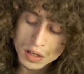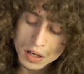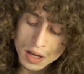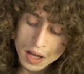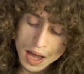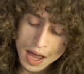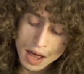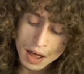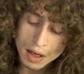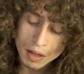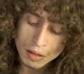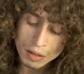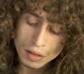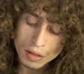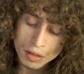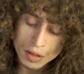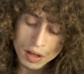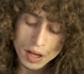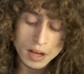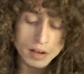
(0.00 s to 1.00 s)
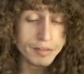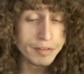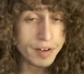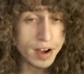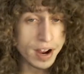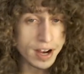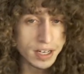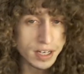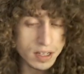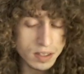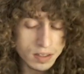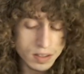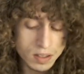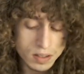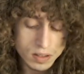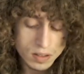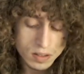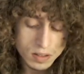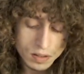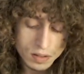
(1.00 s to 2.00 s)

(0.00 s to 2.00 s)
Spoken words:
health, and finances.